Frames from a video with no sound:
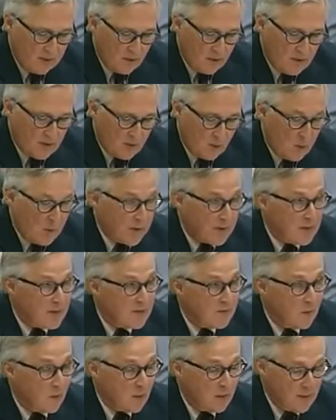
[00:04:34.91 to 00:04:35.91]
First, what
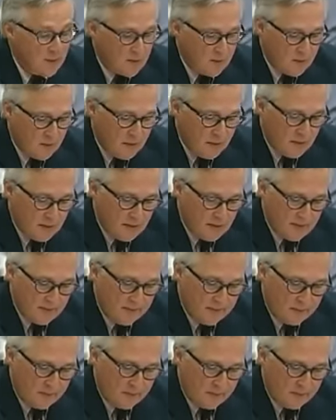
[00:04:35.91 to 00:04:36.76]
is foreign interference?